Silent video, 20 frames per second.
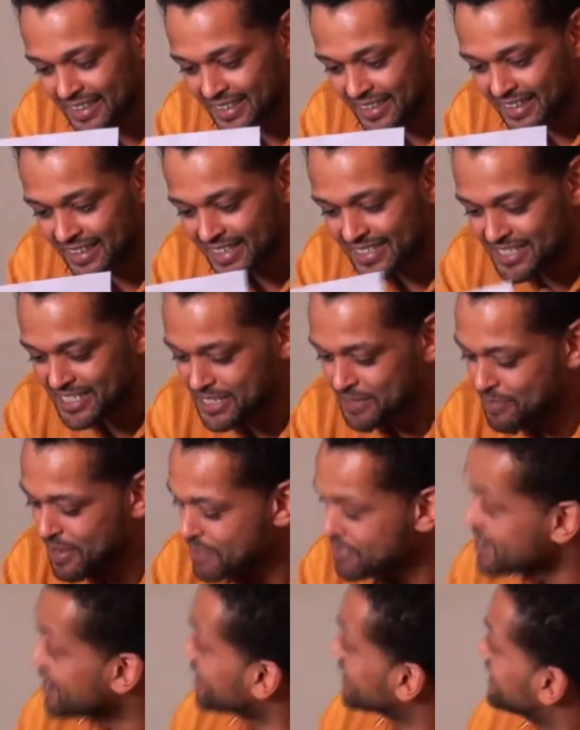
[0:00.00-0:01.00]
Let's see,
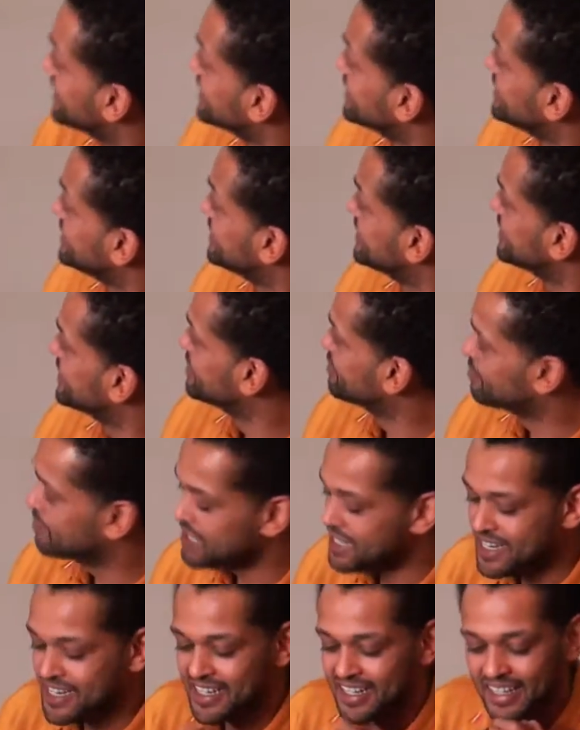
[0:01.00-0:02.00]
maybe I could
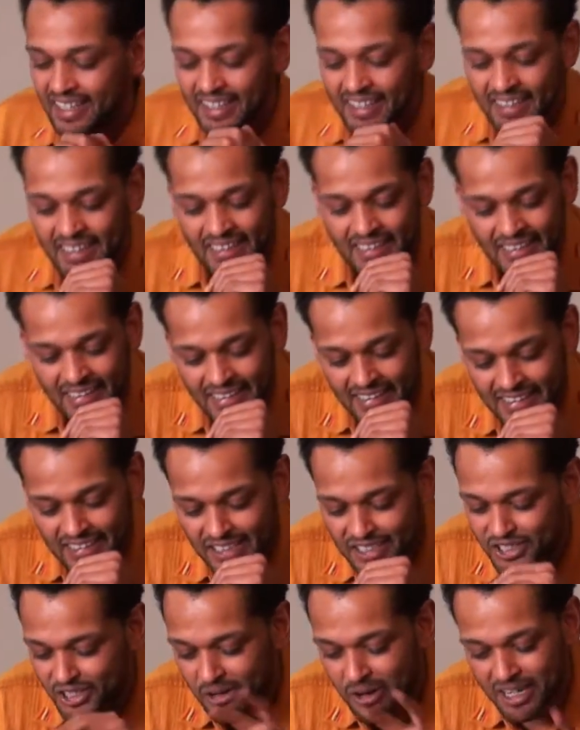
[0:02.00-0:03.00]
read.
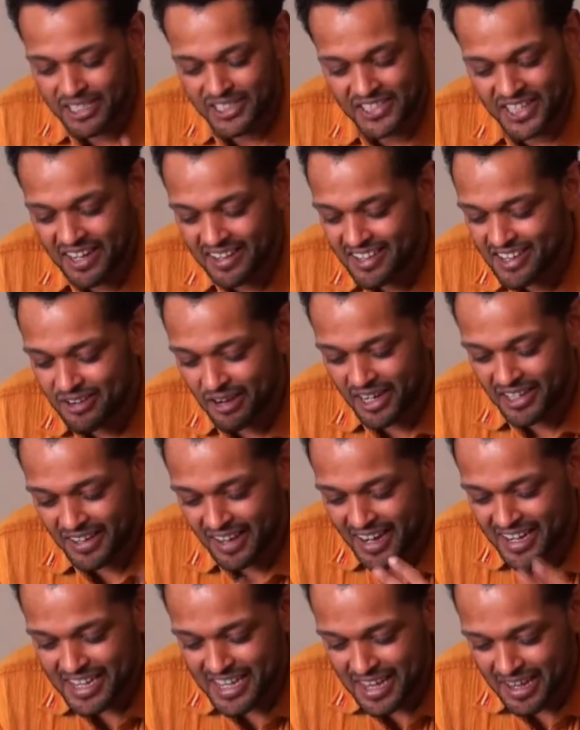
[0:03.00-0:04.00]
So I said,
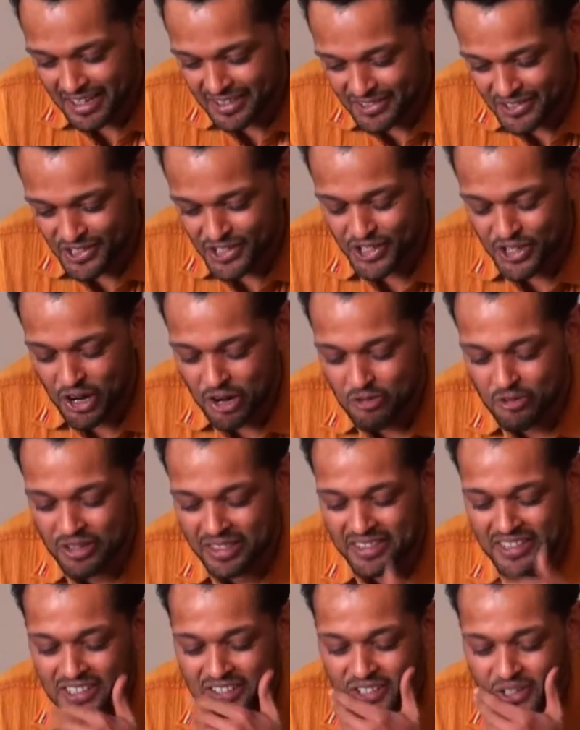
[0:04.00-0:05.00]
I start with
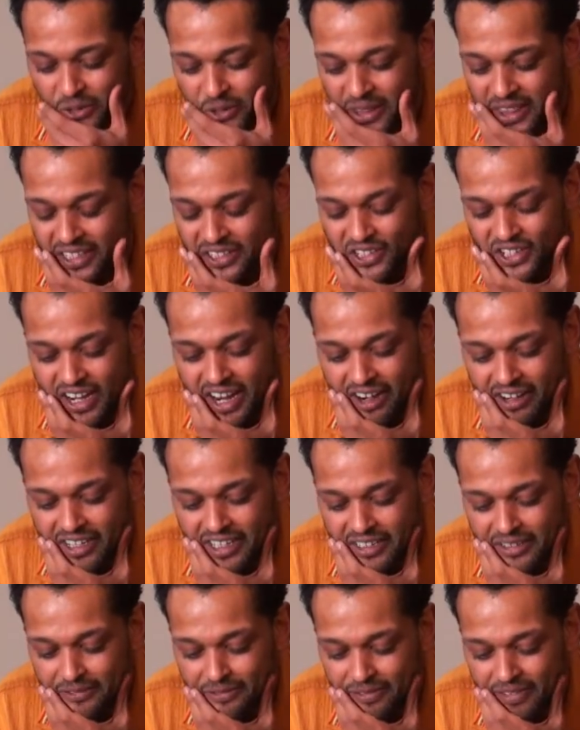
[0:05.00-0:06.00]
this
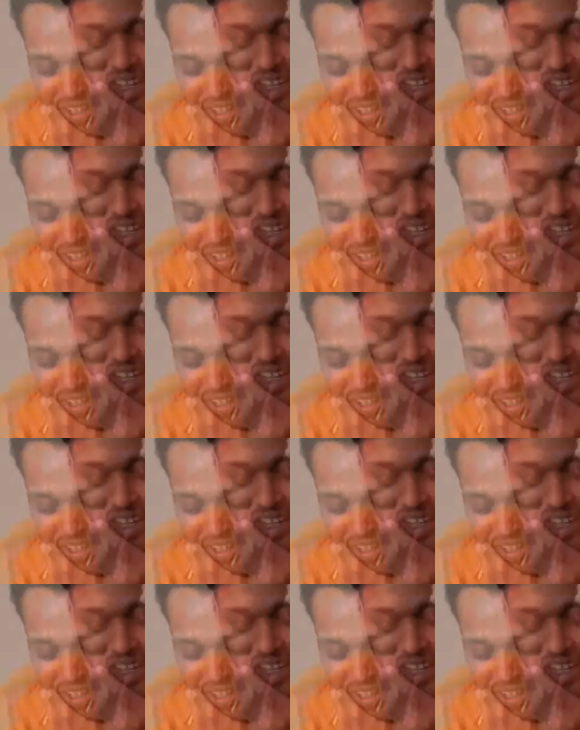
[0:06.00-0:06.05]
narrative,